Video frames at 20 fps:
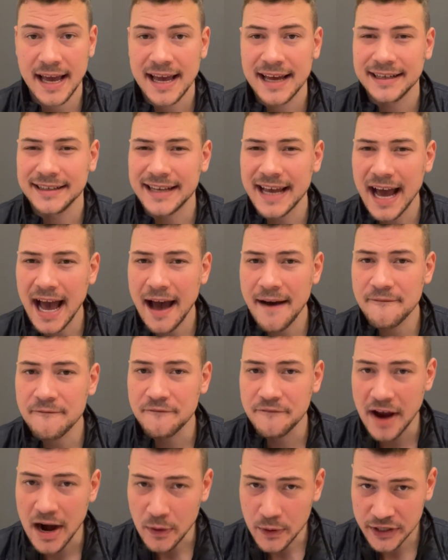There are
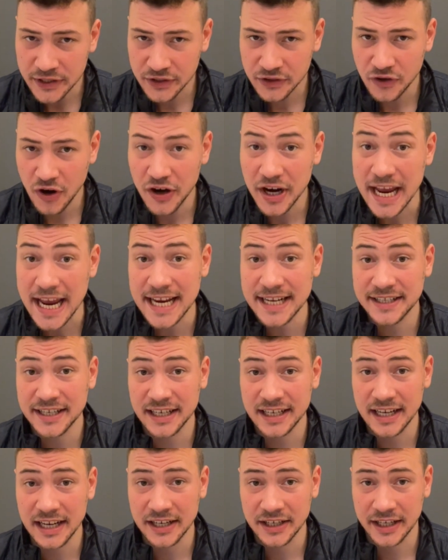very strong
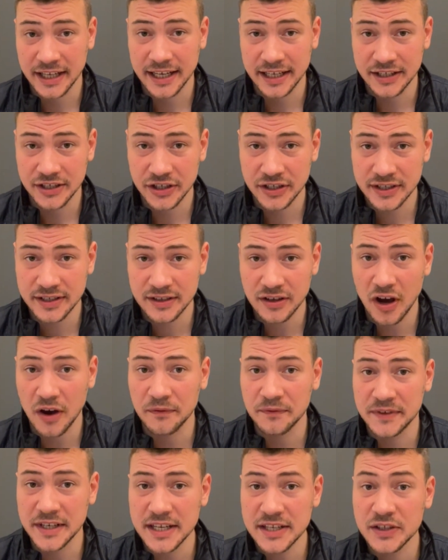interlinkages
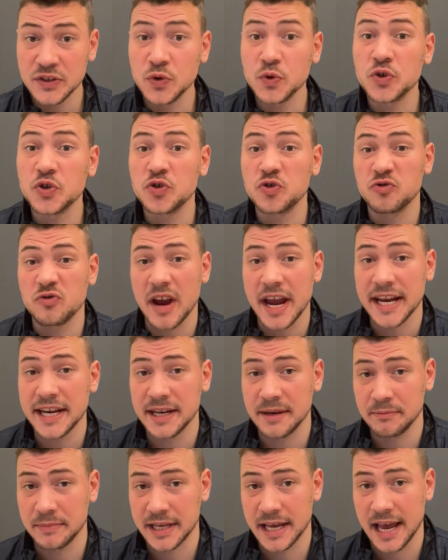of this to
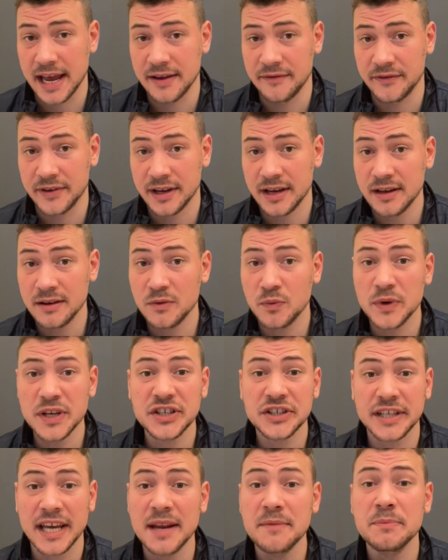trading behavior,
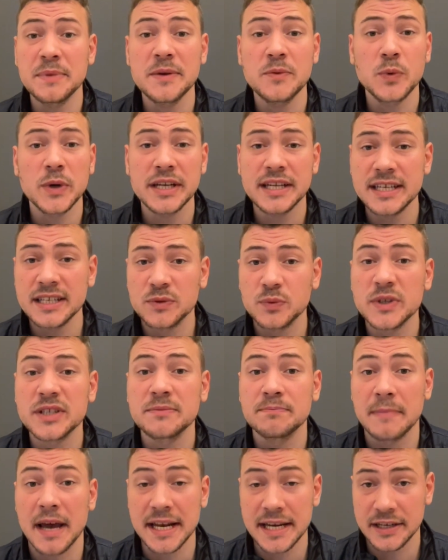which can be witnessed with
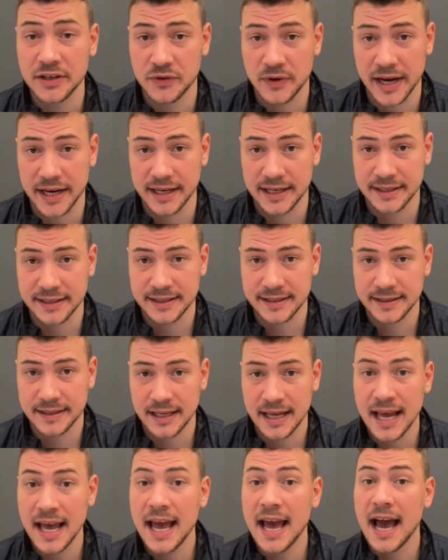many traders.
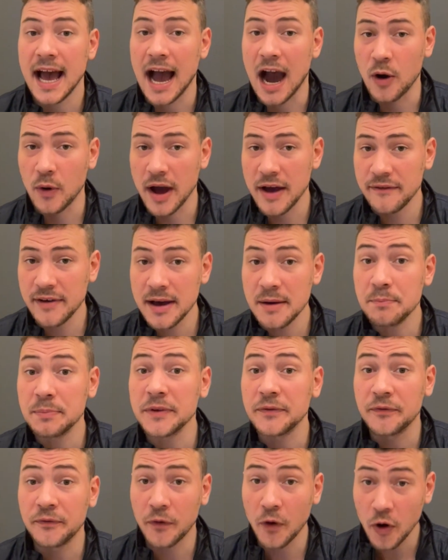However,
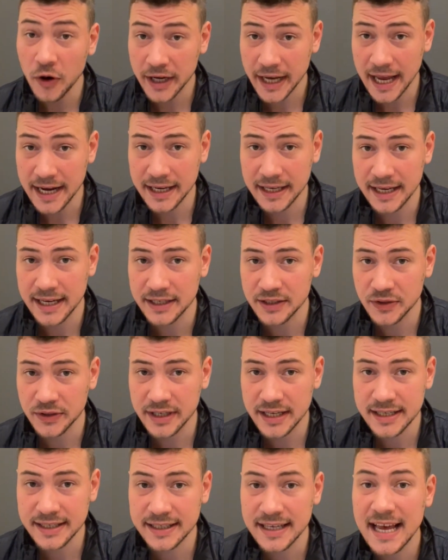before getting into
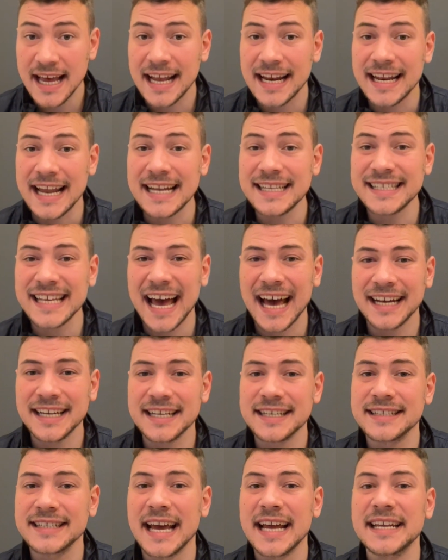this, let's
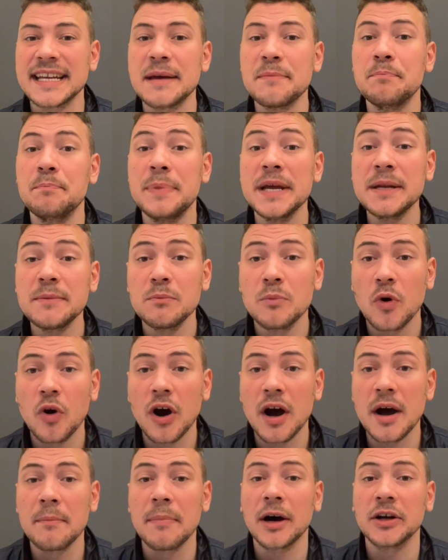understand a bit more
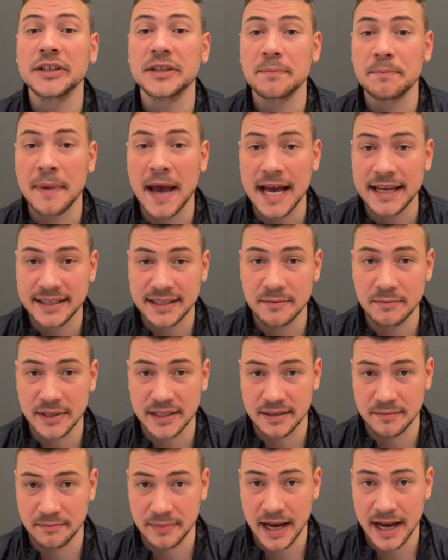about the
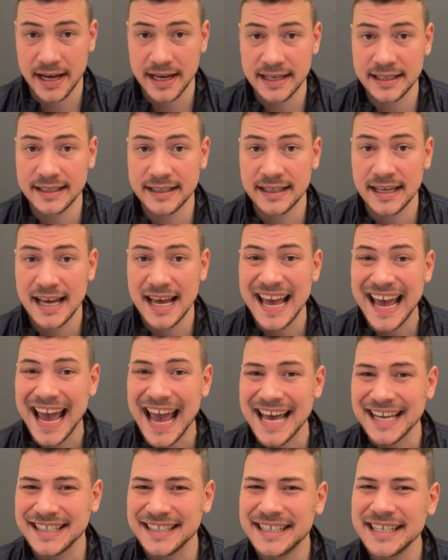pessimism bias,
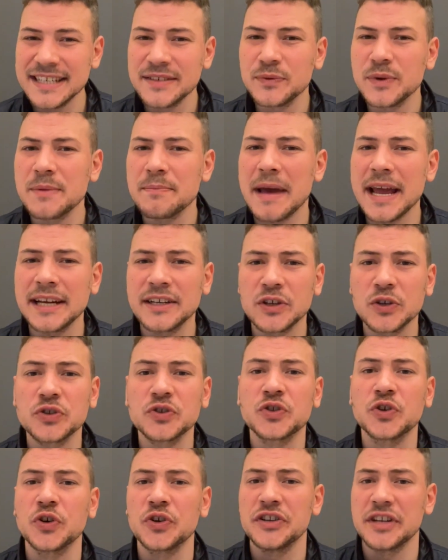as this will make those
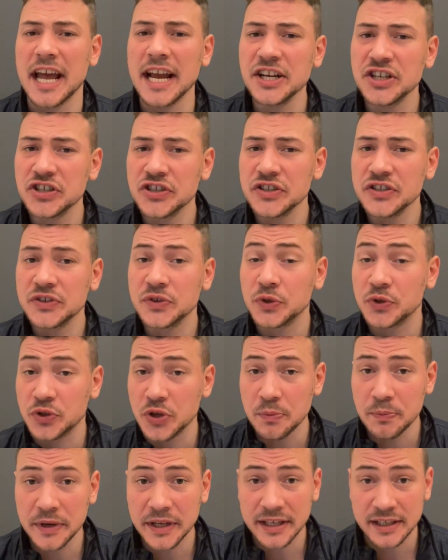connections to
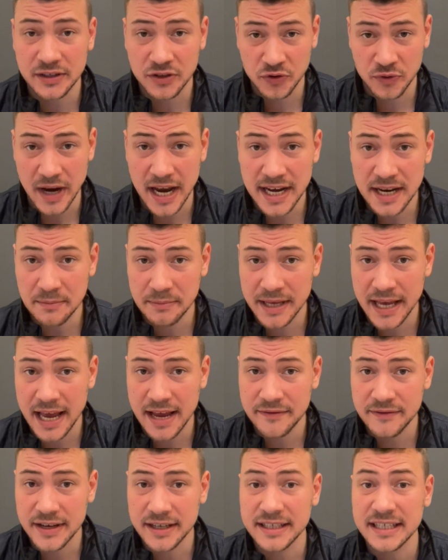typical trading
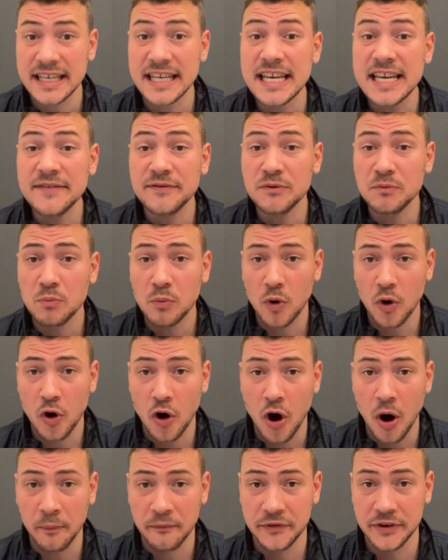behaviors even more
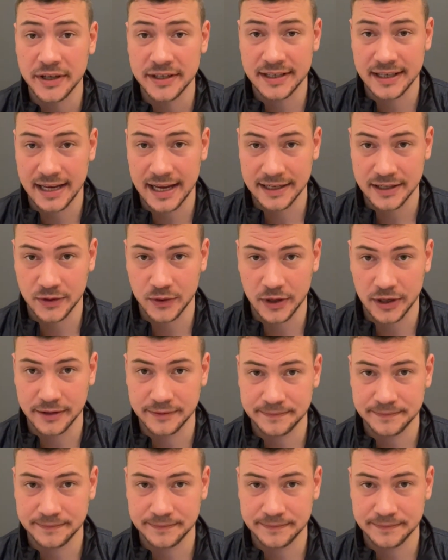obvious later on.